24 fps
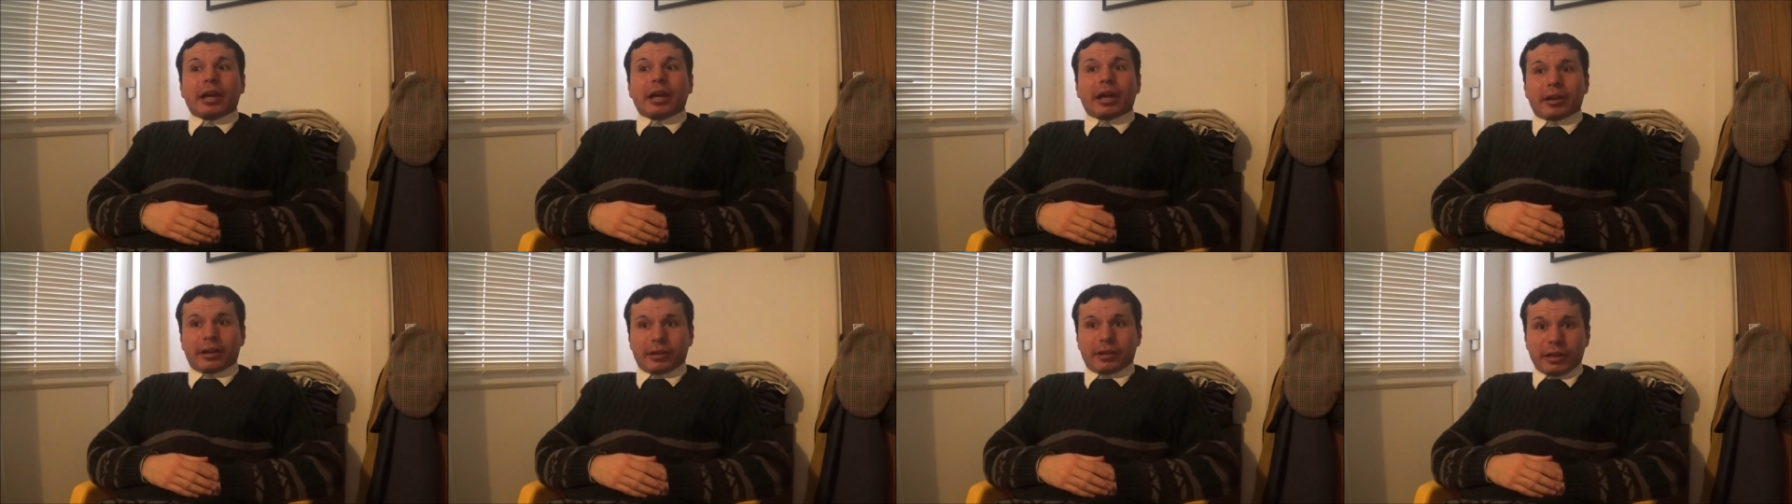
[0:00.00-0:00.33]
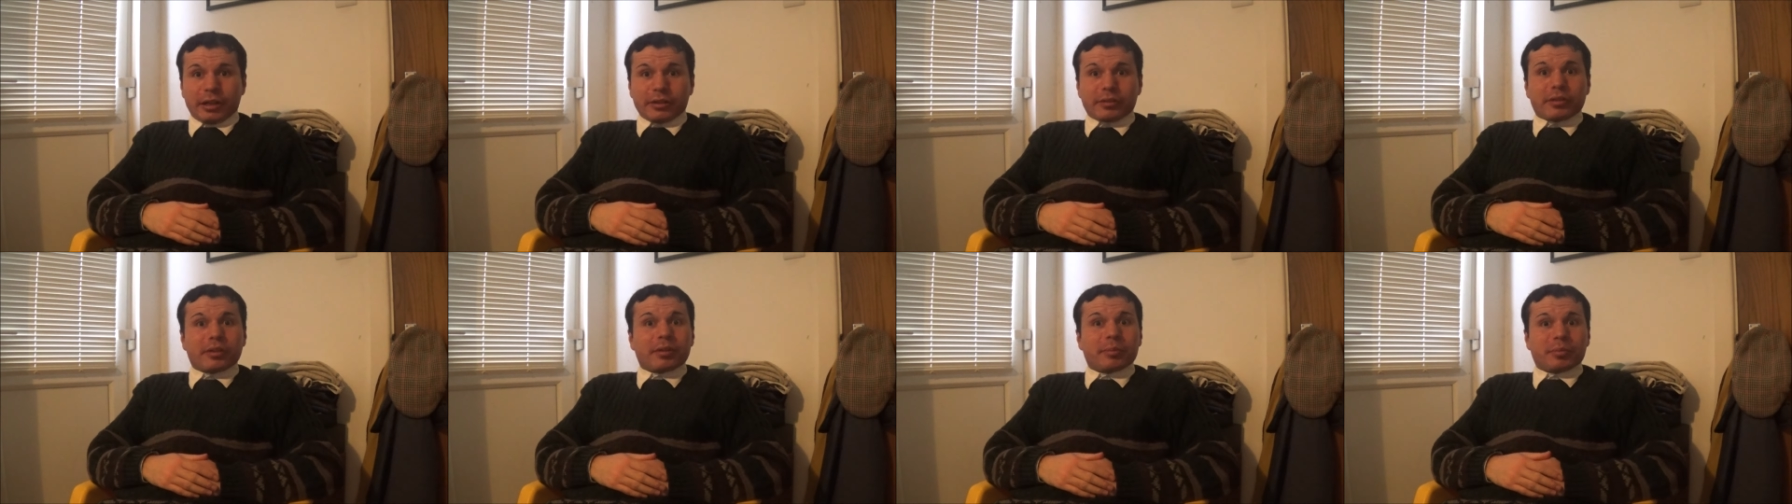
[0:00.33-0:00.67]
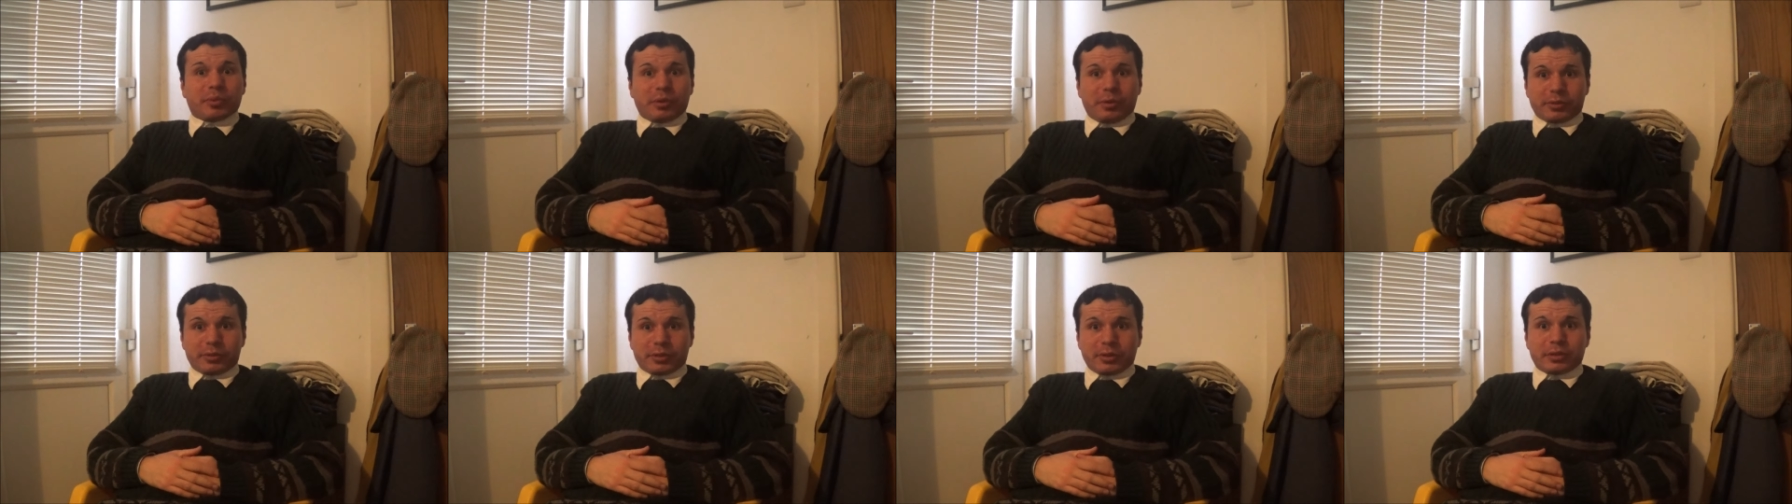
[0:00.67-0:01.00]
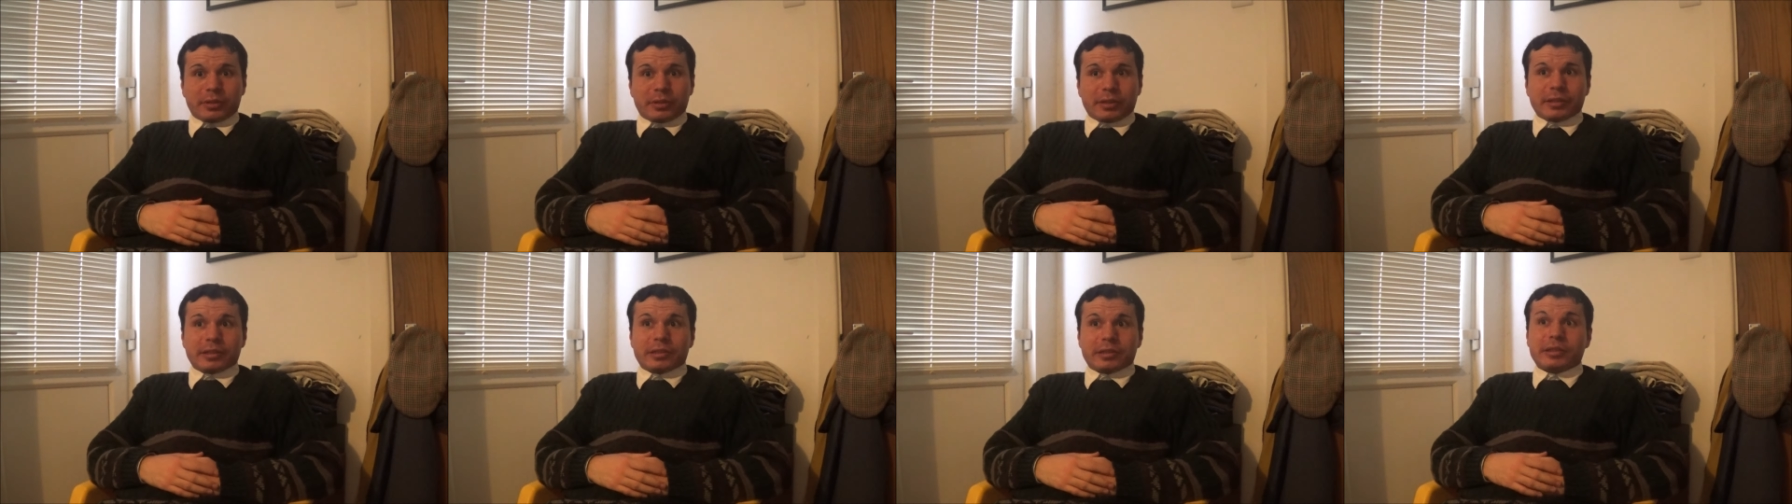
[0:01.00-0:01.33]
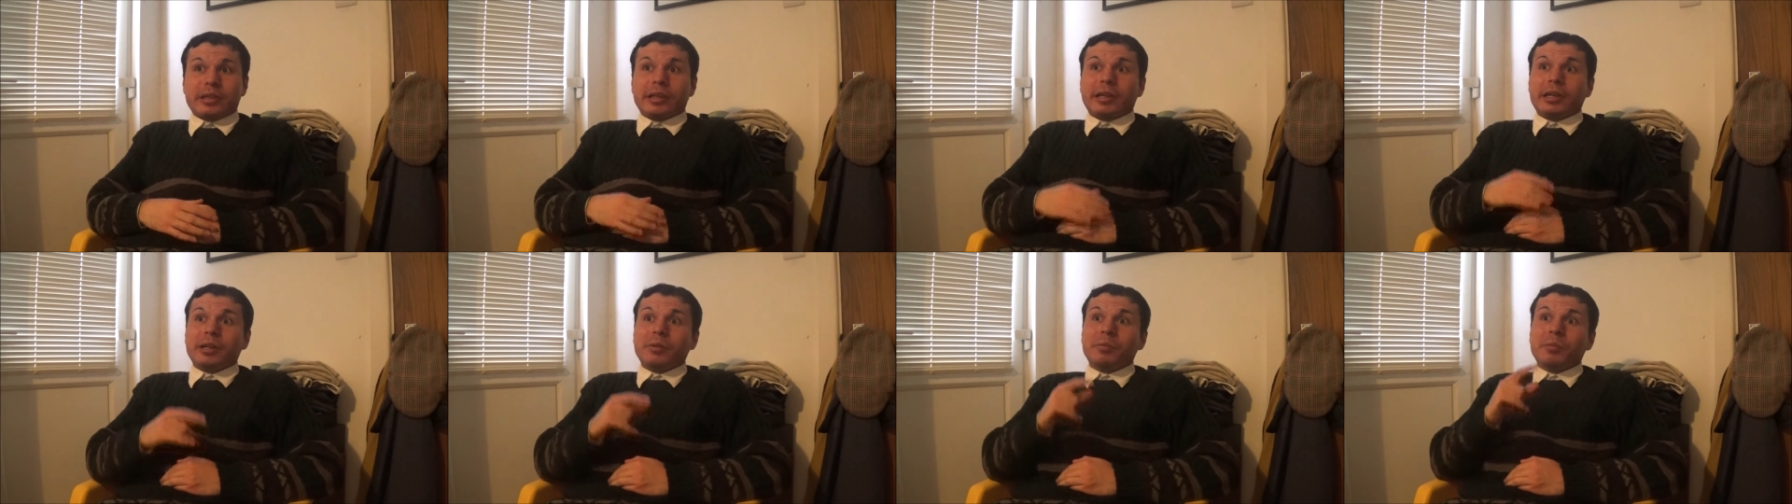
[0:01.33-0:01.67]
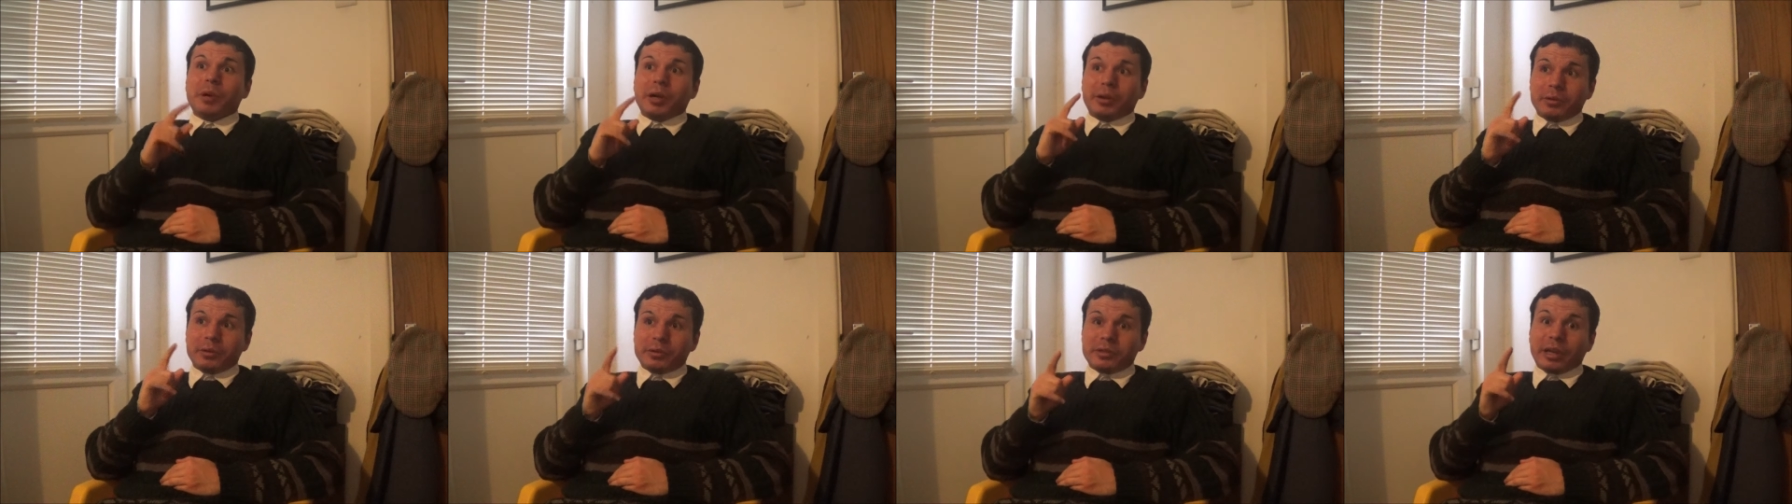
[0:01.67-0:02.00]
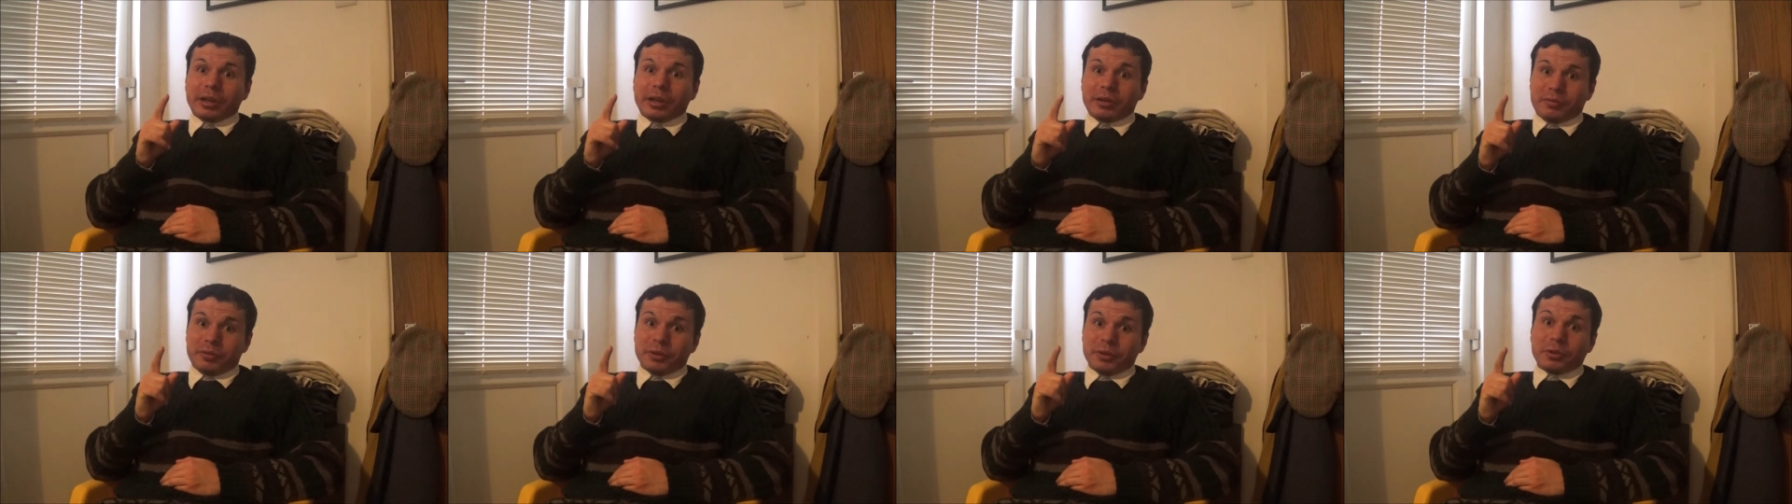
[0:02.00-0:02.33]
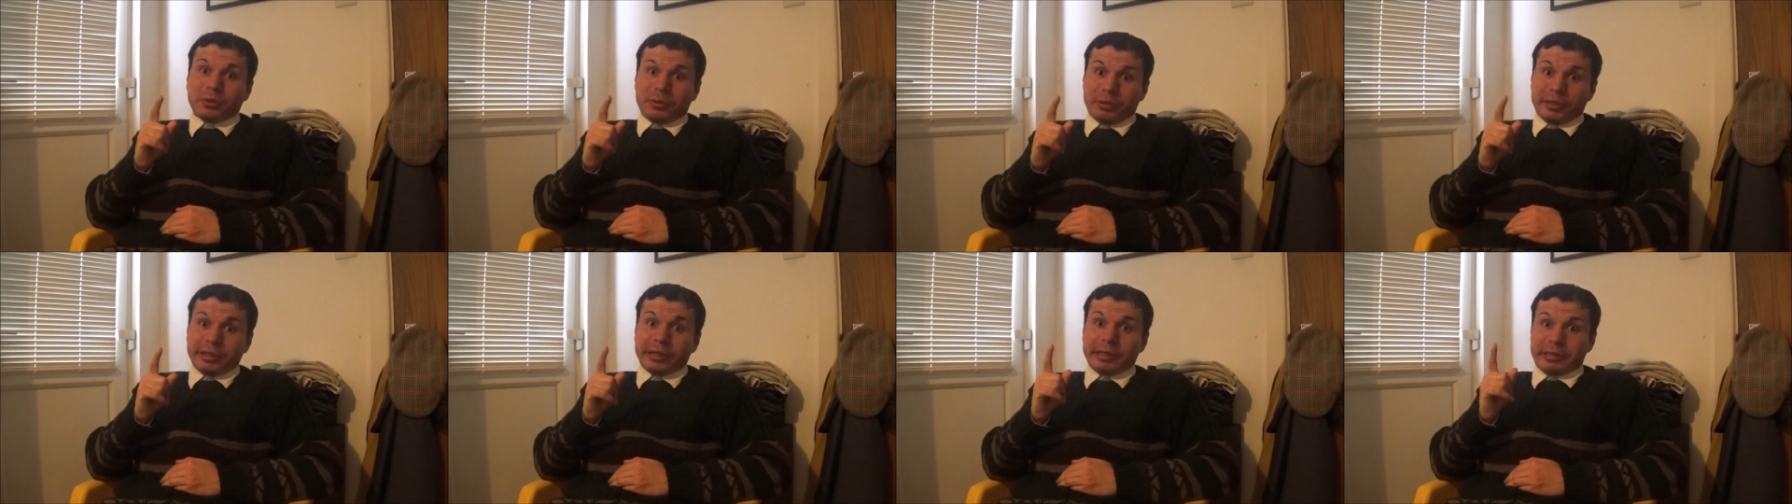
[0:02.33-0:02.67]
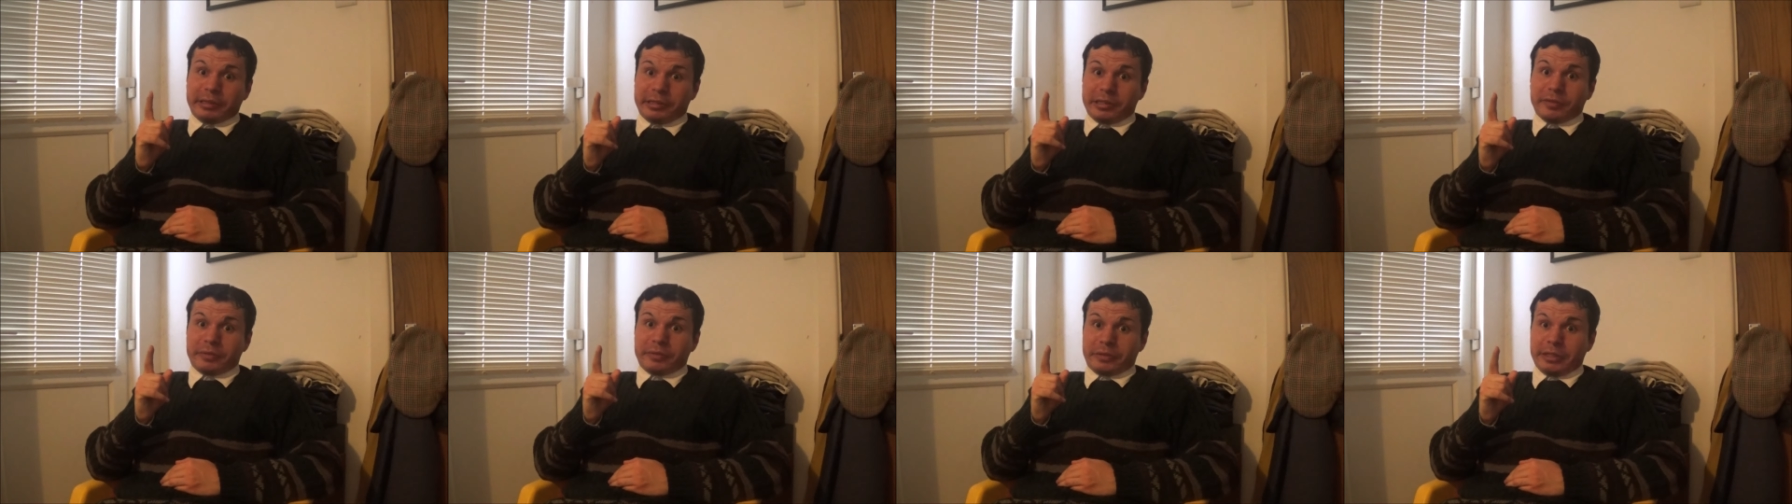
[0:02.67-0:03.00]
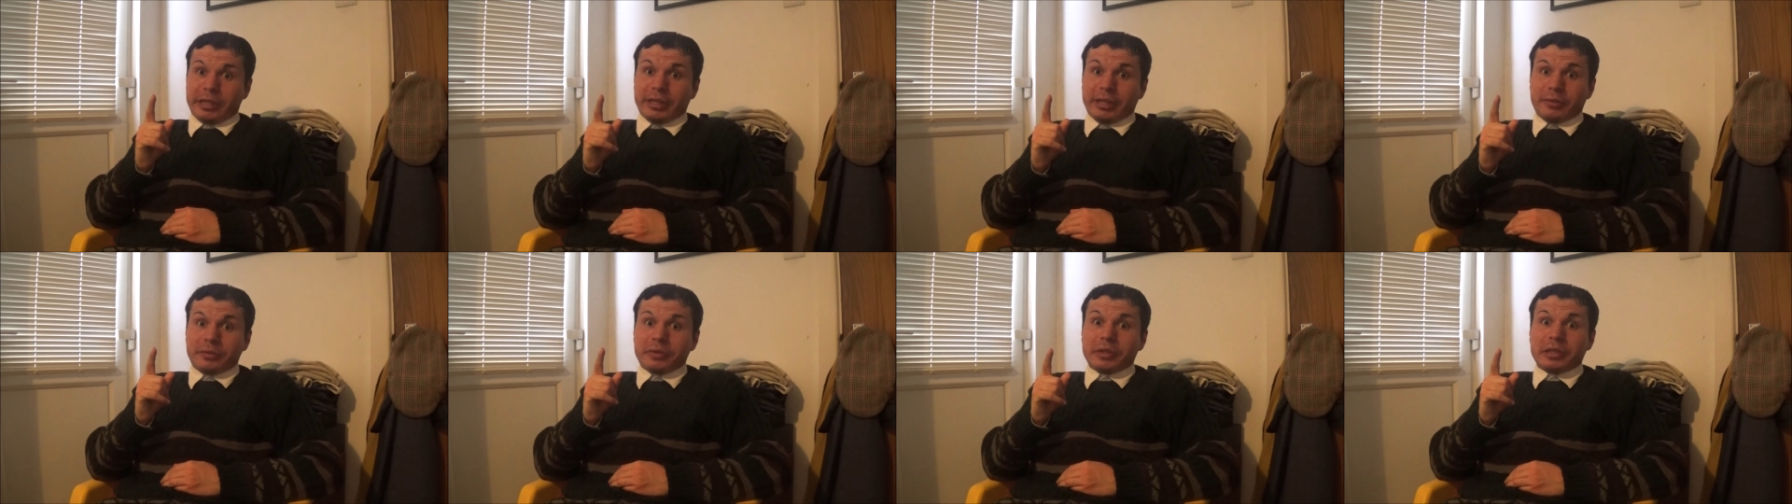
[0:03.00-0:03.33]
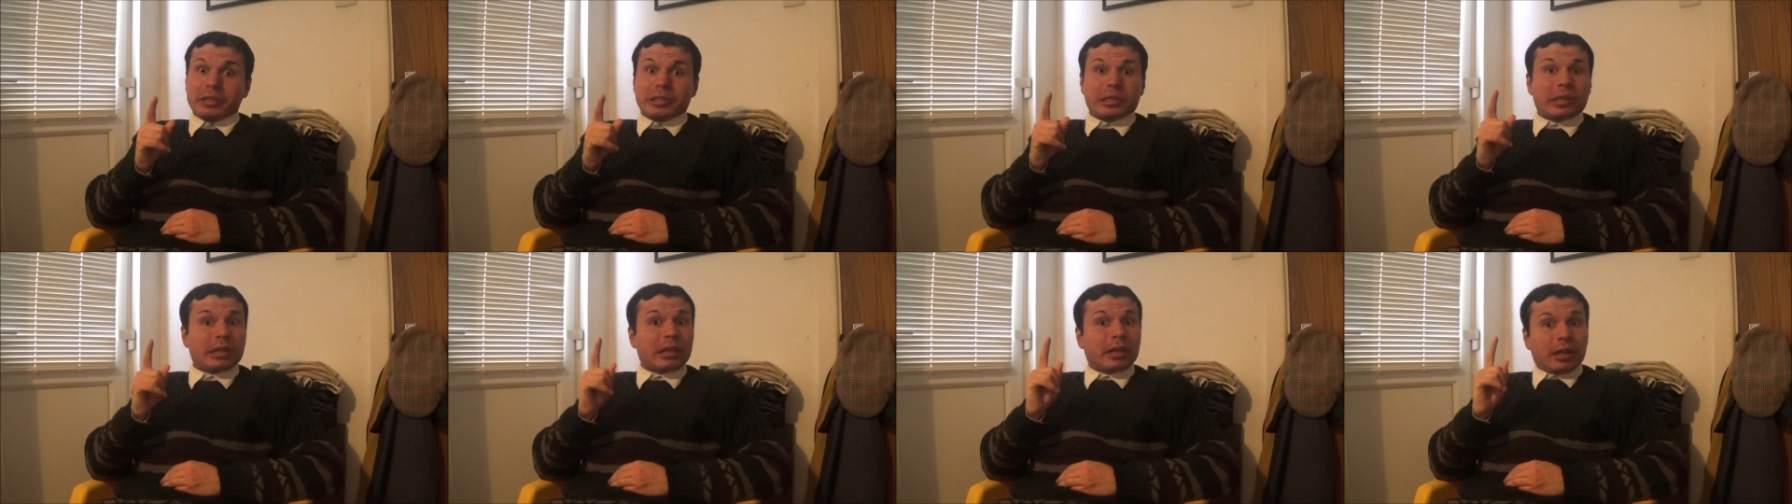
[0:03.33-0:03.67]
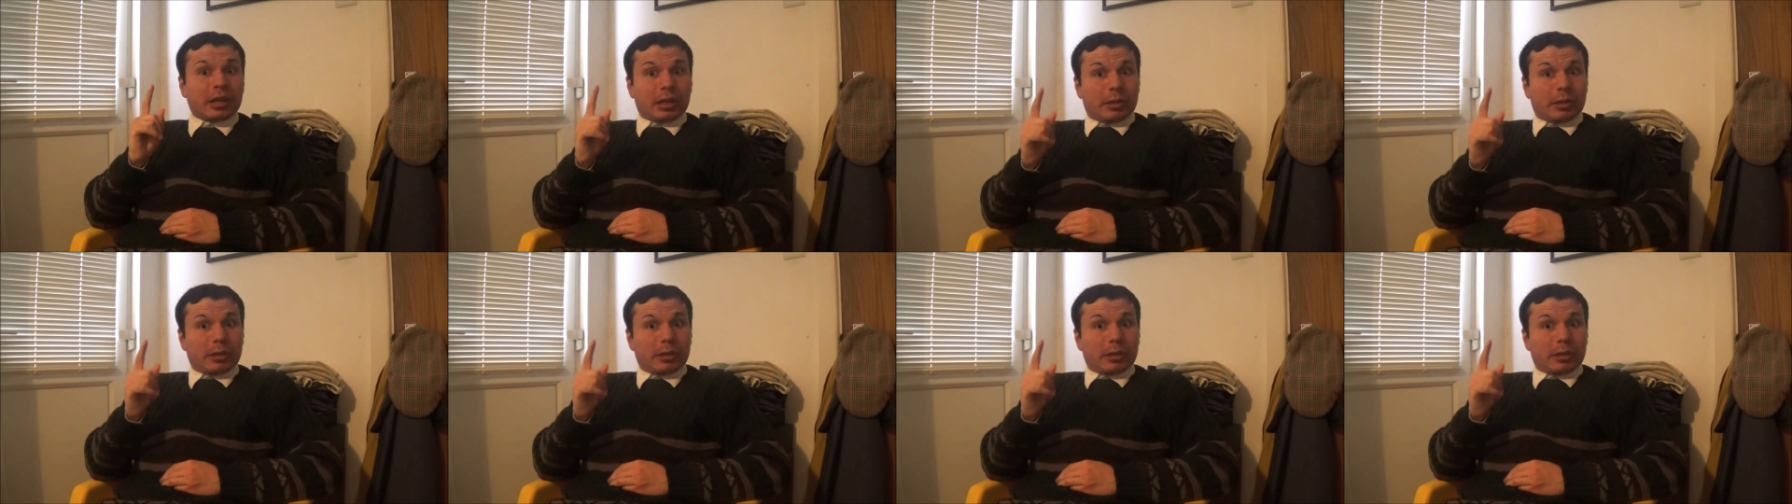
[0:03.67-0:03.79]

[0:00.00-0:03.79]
And another important thing to say, well done for your years of service,